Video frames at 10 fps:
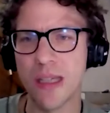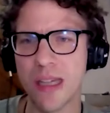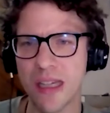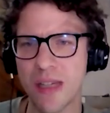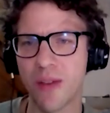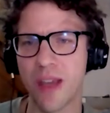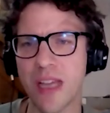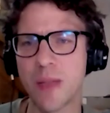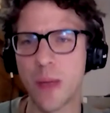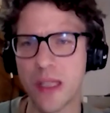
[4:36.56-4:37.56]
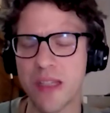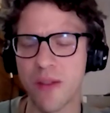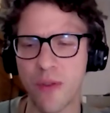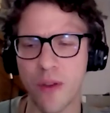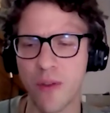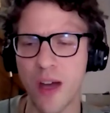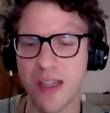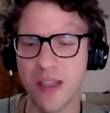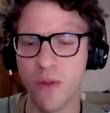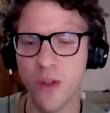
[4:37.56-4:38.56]
scientific aspects of
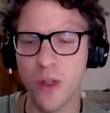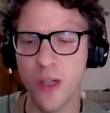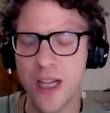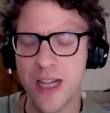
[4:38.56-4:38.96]
eyes and vision.